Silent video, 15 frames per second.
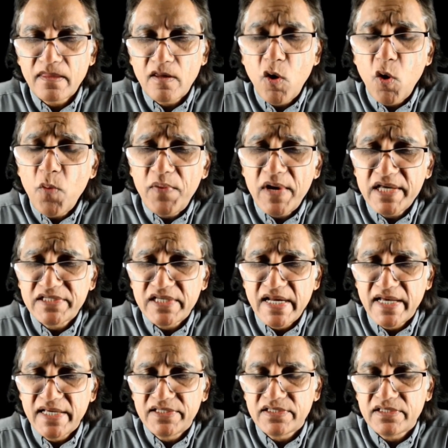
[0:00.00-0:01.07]

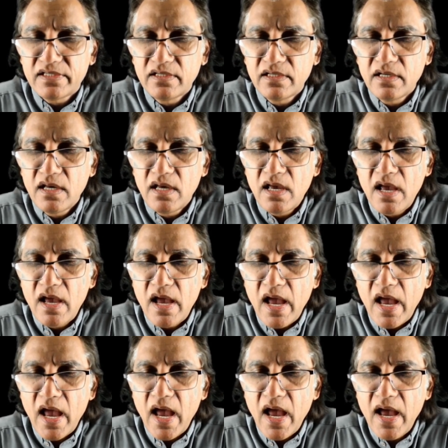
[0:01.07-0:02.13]
hopelessness
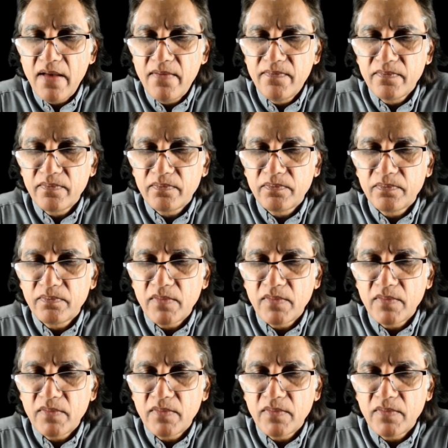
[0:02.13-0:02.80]
and